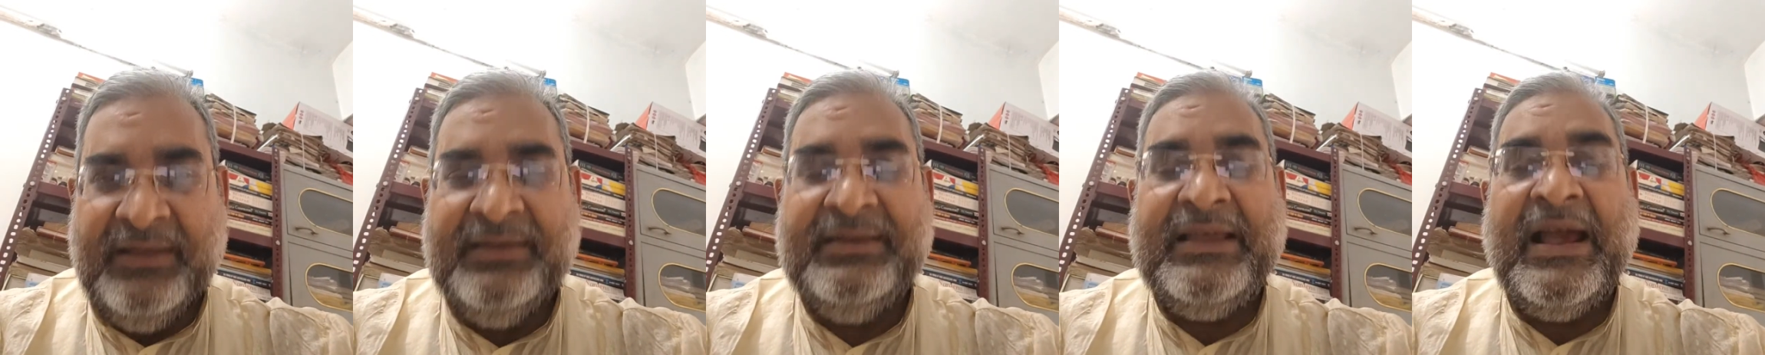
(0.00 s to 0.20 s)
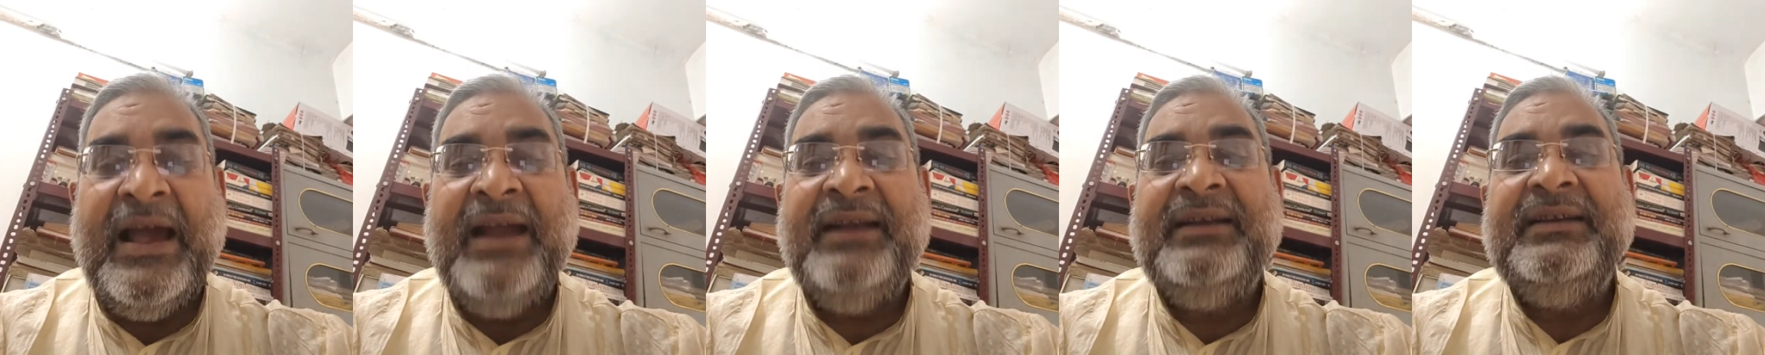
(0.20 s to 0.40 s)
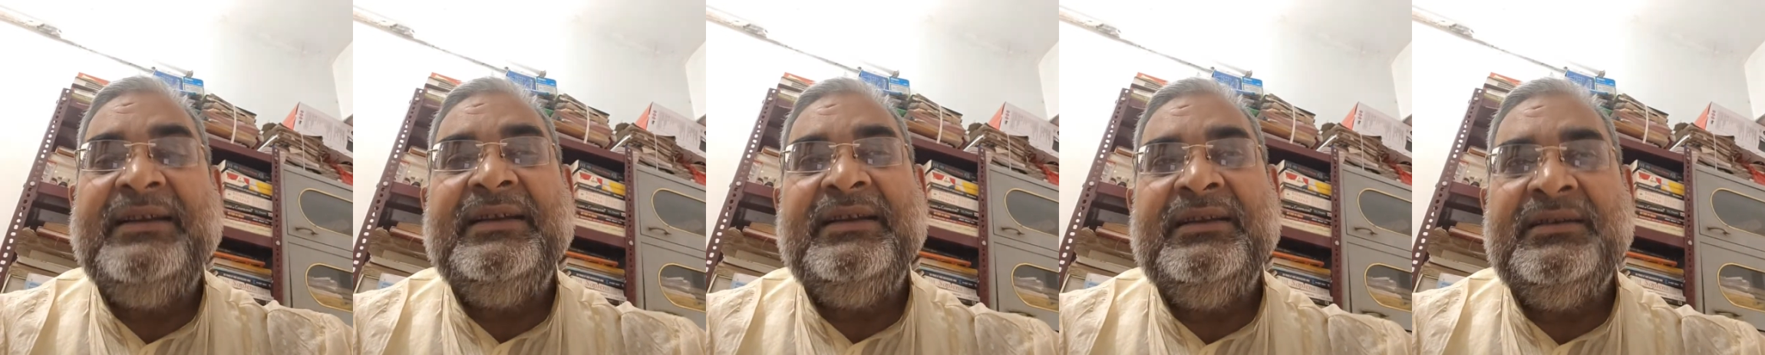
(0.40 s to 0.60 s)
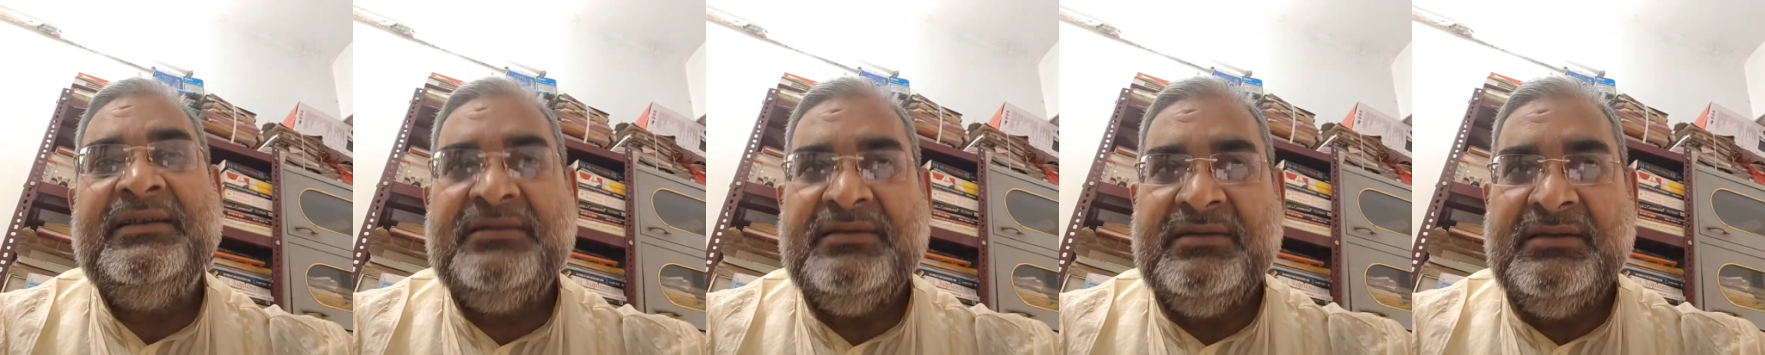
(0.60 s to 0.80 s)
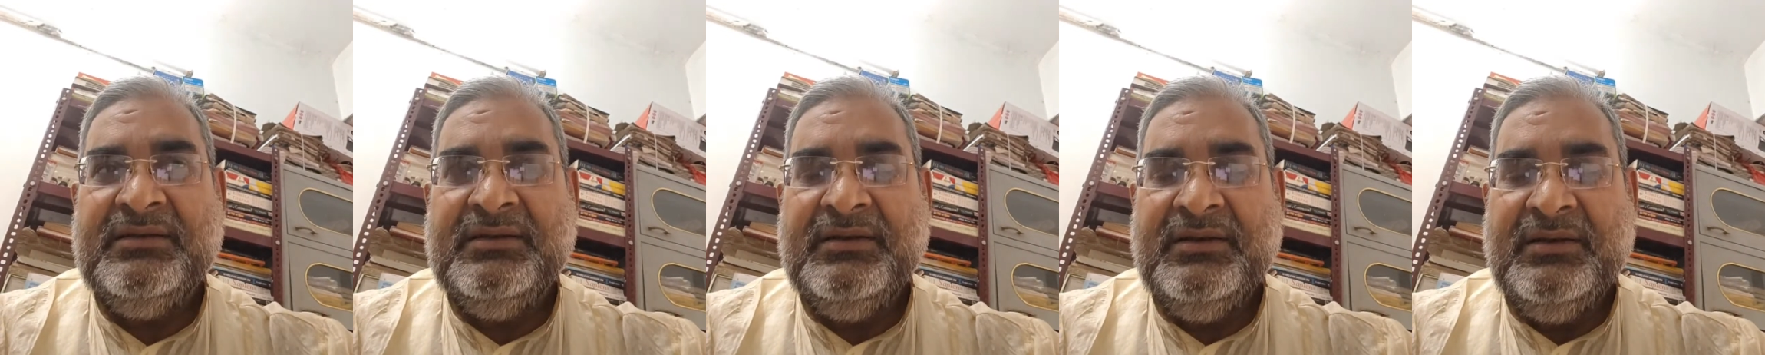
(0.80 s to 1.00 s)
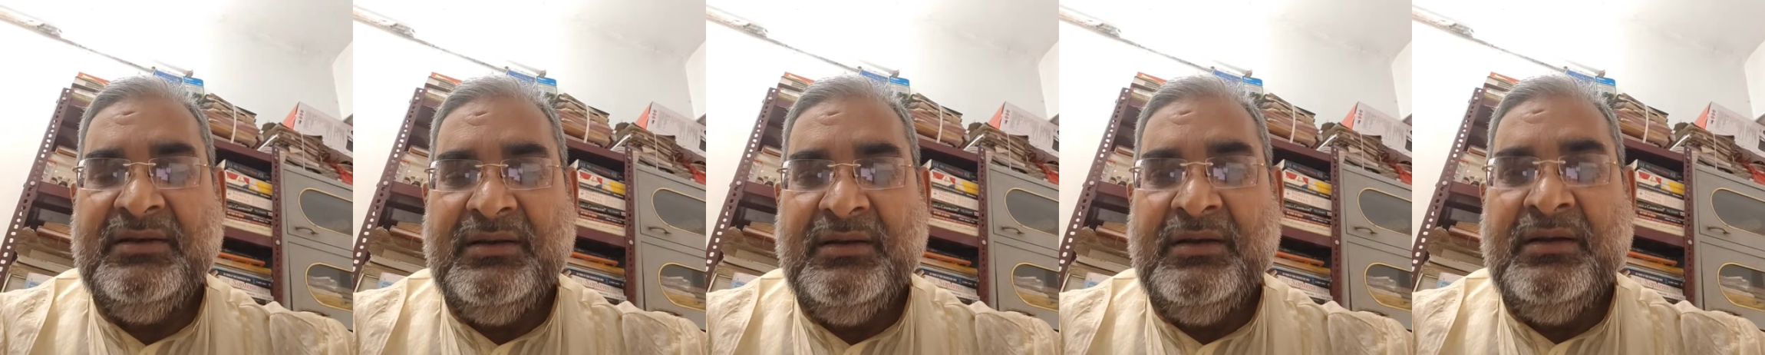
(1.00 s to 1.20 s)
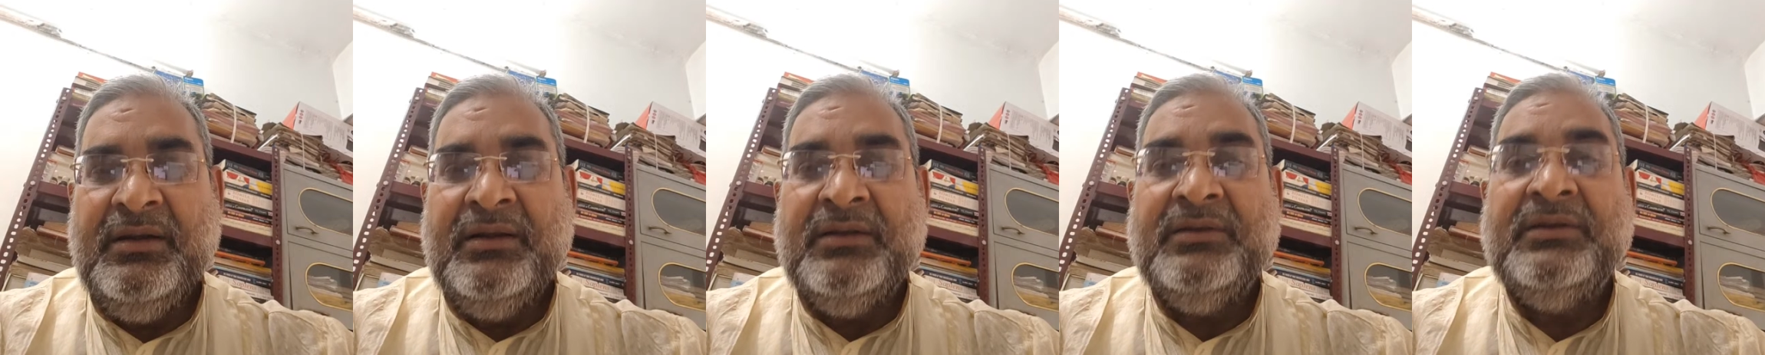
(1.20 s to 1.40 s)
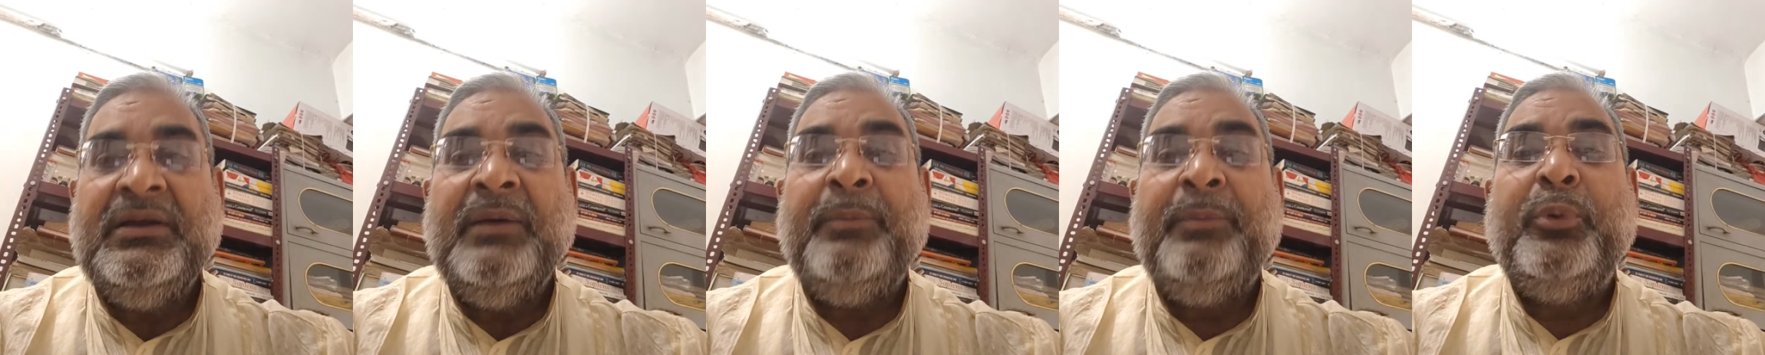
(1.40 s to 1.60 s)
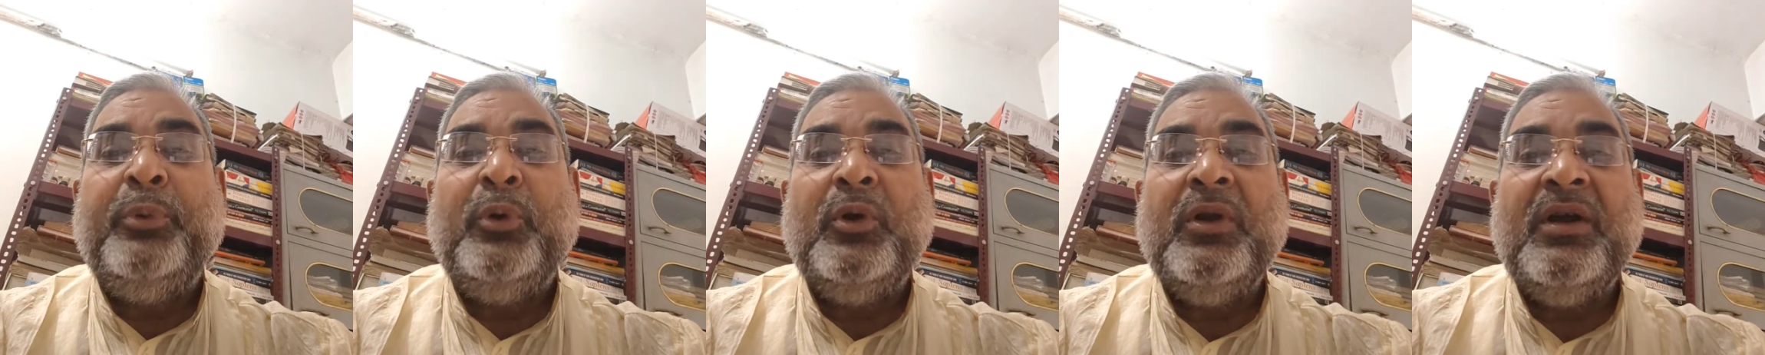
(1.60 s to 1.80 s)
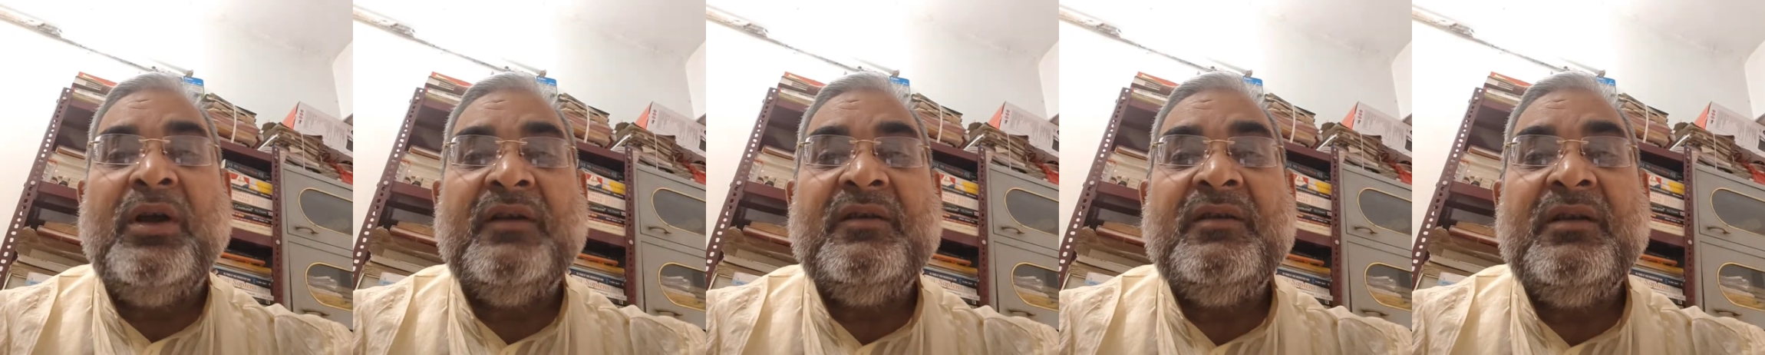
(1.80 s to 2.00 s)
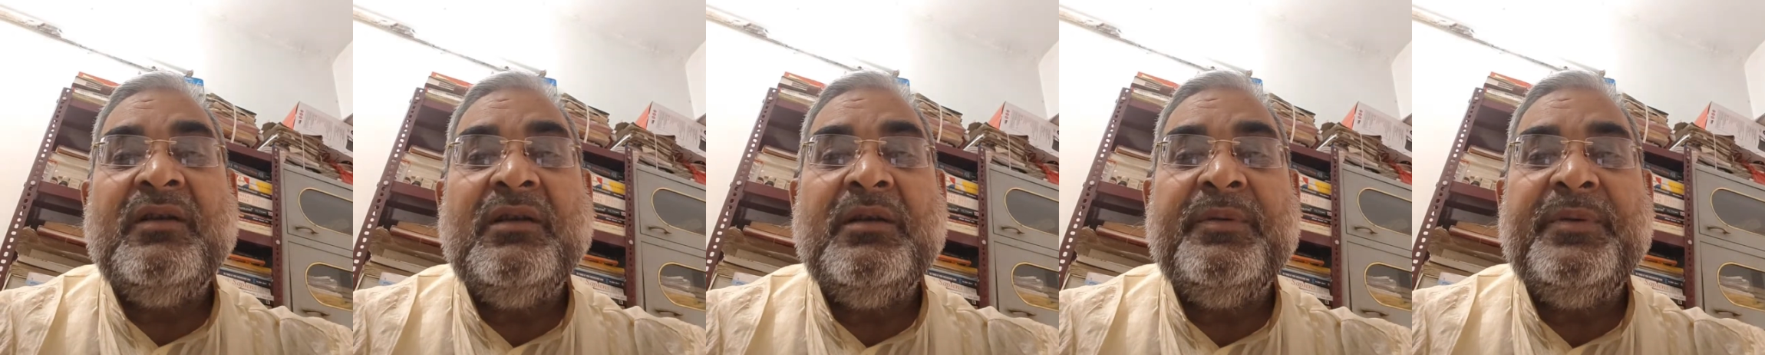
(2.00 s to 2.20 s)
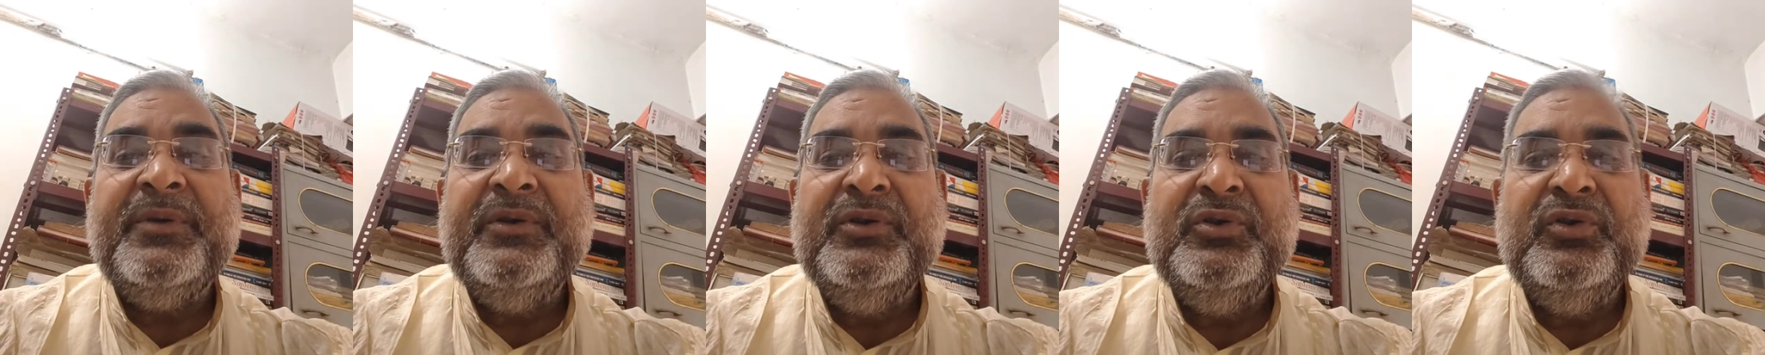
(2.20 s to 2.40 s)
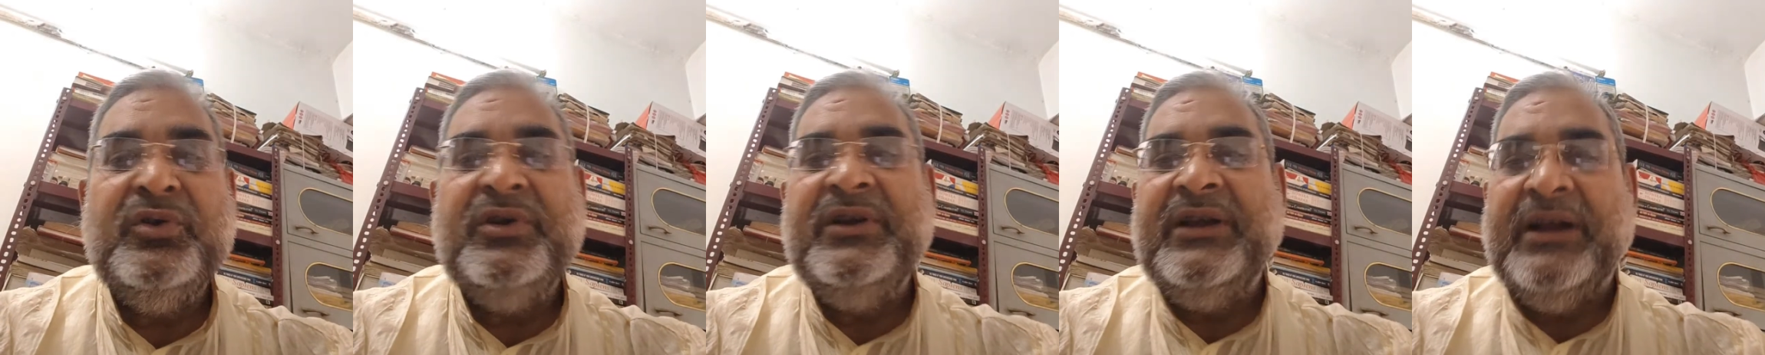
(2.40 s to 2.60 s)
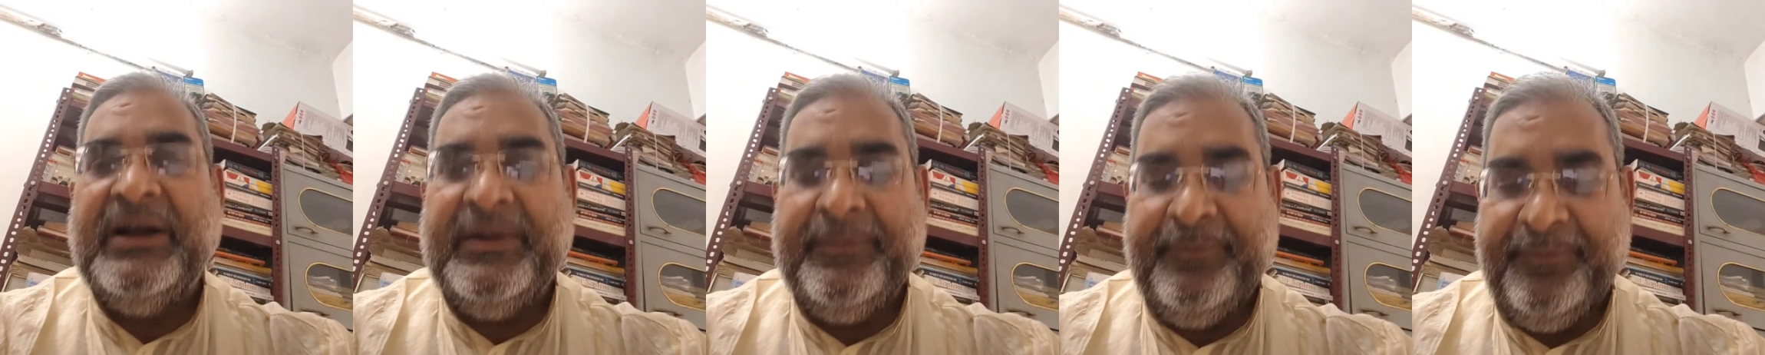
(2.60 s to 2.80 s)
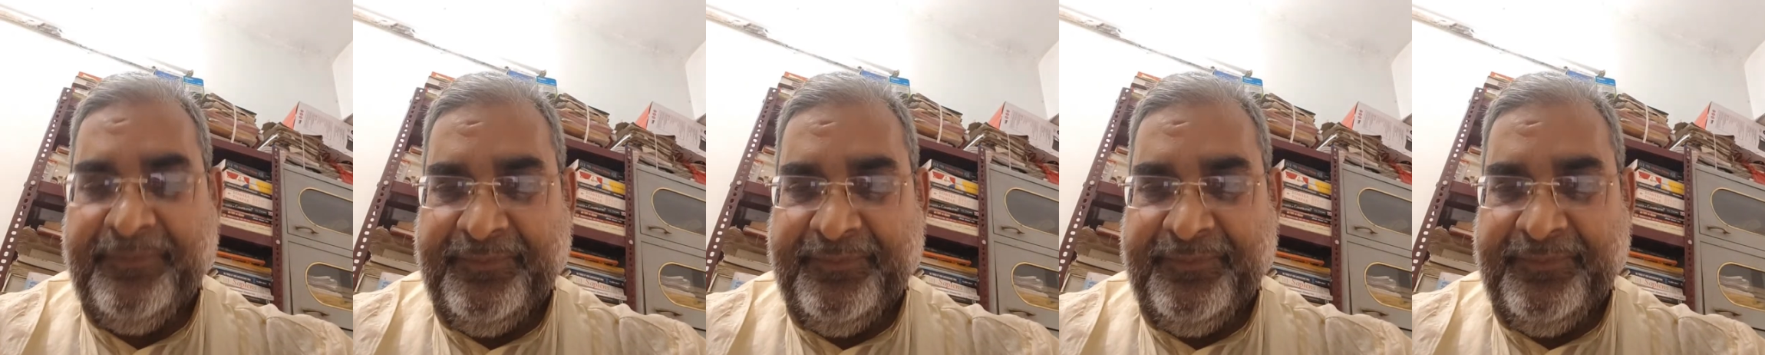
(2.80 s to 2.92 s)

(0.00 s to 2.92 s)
That is the production of urea.